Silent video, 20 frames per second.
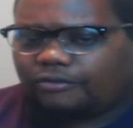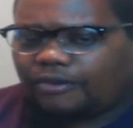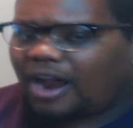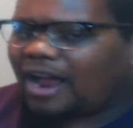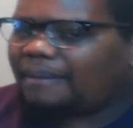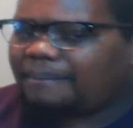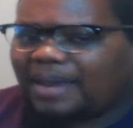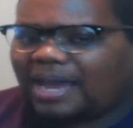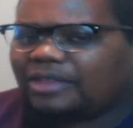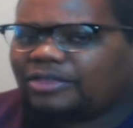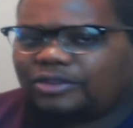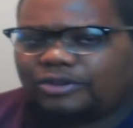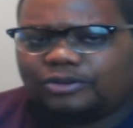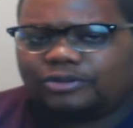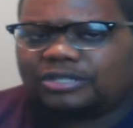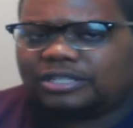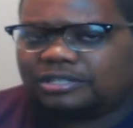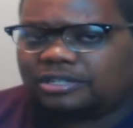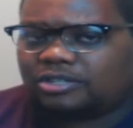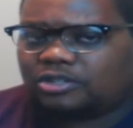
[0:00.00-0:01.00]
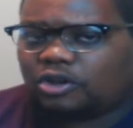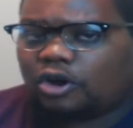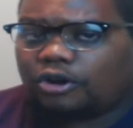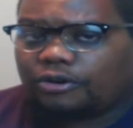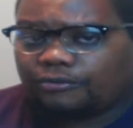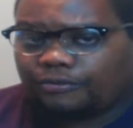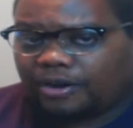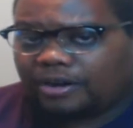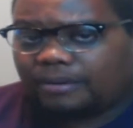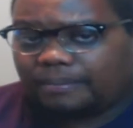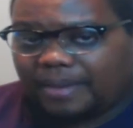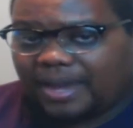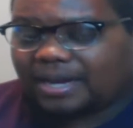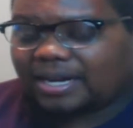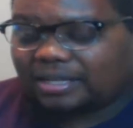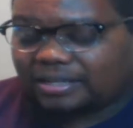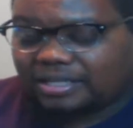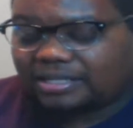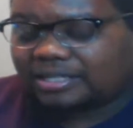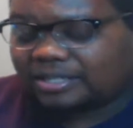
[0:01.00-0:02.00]
Ryan Matthews is a starting running
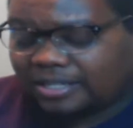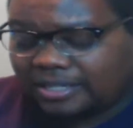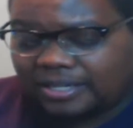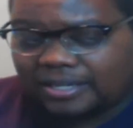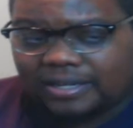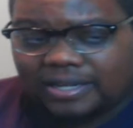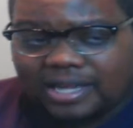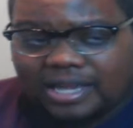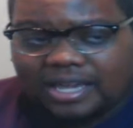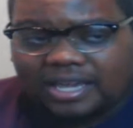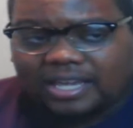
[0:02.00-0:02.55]
back in this league.